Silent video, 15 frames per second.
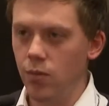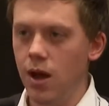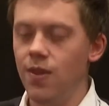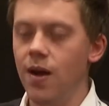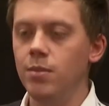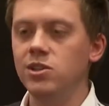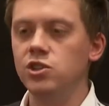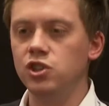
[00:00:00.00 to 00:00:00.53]
And
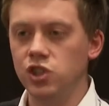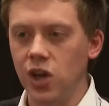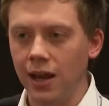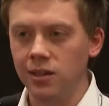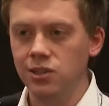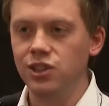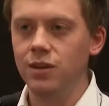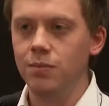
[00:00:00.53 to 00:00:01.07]
that means
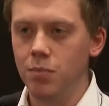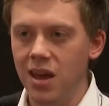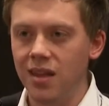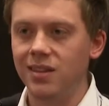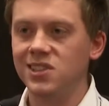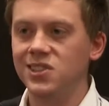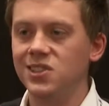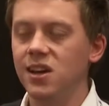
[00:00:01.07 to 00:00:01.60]
challenging
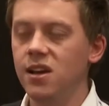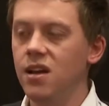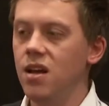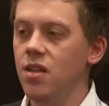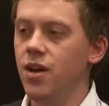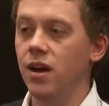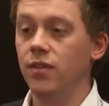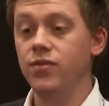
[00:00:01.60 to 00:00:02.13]
myths
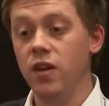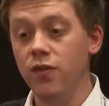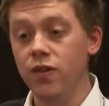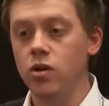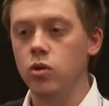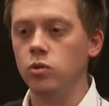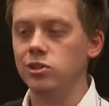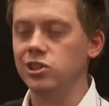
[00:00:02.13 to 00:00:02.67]
that are
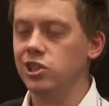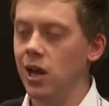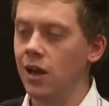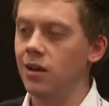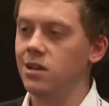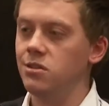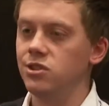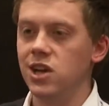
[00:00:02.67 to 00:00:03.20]
difficult to
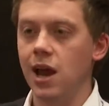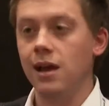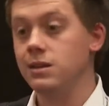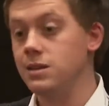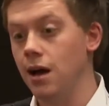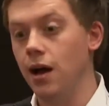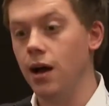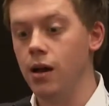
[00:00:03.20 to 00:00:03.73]
challenge at a
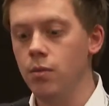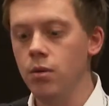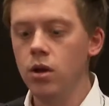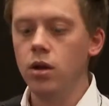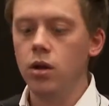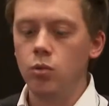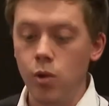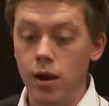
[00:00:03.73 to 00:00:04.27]
time
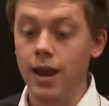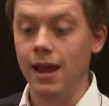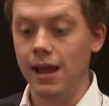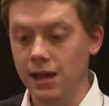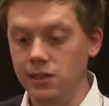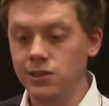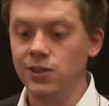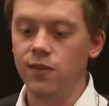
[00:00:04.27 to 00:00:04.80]
when it
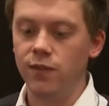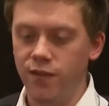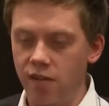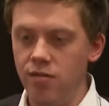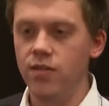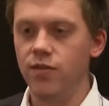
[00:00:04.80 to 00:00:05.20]
is very,